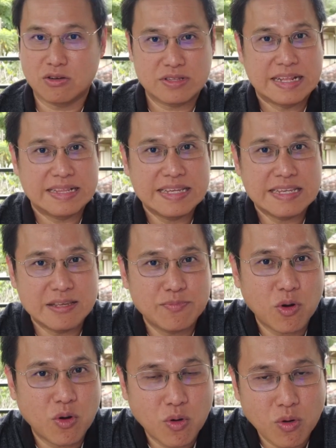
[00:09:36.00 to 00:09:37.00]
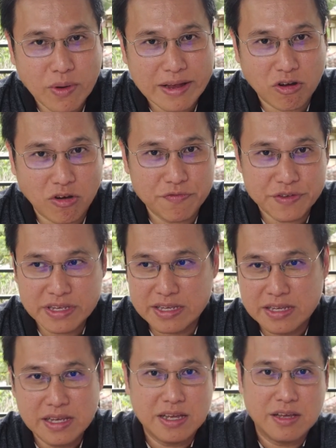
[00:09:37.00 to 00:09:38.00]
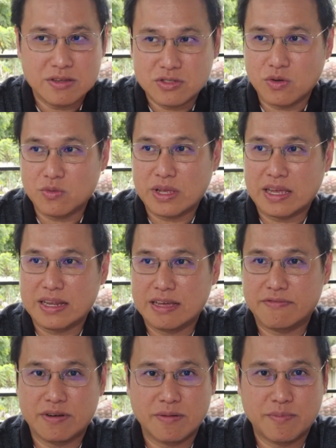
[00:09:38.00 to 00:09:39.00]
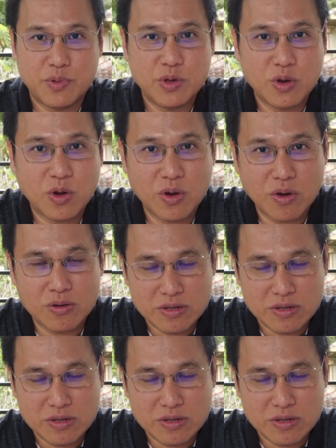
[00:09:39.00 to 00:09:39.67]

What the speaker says: authentic Ipoh white coffee, so we can have a pure